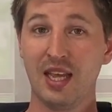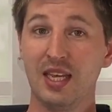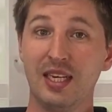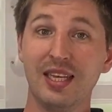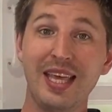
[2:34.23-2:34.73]

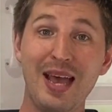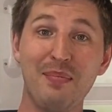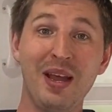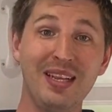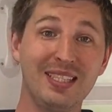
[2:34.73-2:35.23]
Now, that
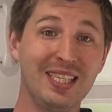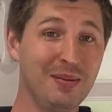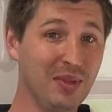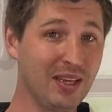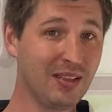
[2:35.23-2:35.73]
might seem
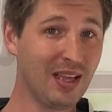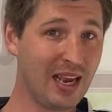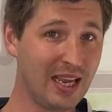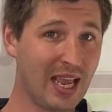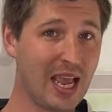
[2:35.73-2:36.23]
like a lot
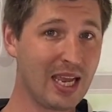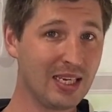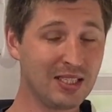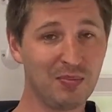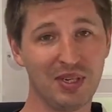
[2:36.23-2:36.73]
of
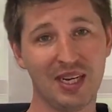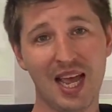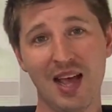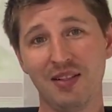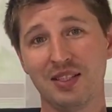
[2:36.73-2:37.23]
eggs, but
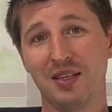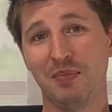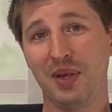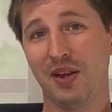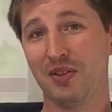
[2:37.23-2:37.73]
now let's
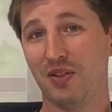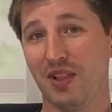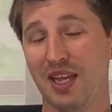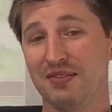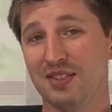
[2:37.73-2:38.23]
compare the
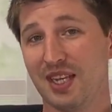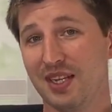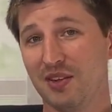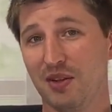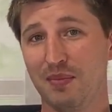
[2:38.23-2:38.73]
life
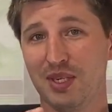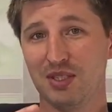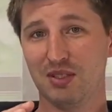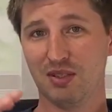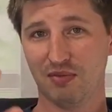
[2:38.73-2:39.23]
cycle
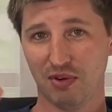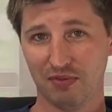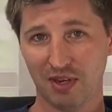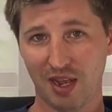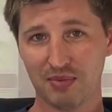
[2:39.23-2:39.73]
emissions of
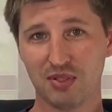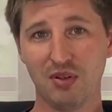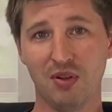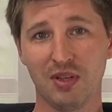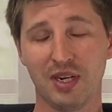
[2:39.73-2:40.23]
rooftop
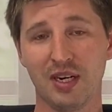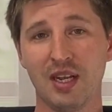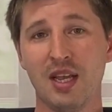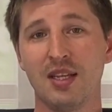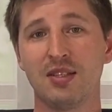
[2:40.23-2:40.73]
solar
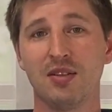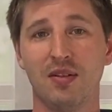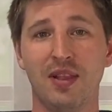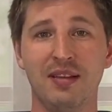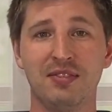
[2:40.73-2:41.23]
to the
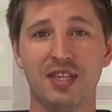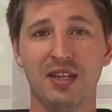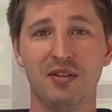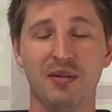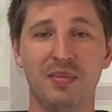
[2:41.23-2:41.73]
life
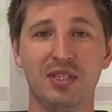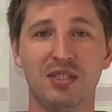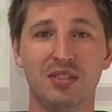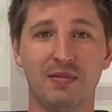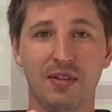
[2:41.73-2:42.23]
cycle
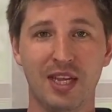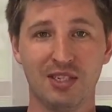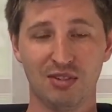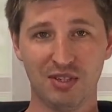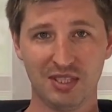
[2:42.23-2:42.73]
emissions of
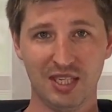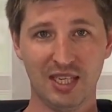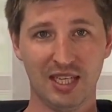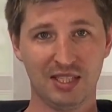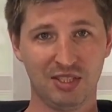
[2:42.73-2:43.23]
electricity
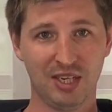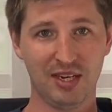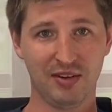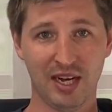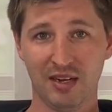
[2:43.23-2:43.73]
that's
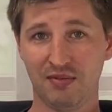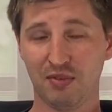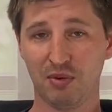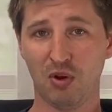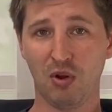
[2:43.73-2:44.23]
generated
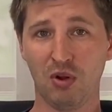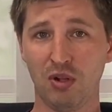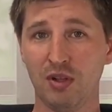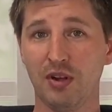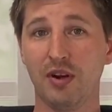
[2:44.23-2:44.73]
from
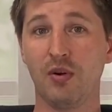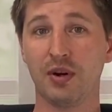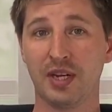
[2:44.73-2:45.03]
coal or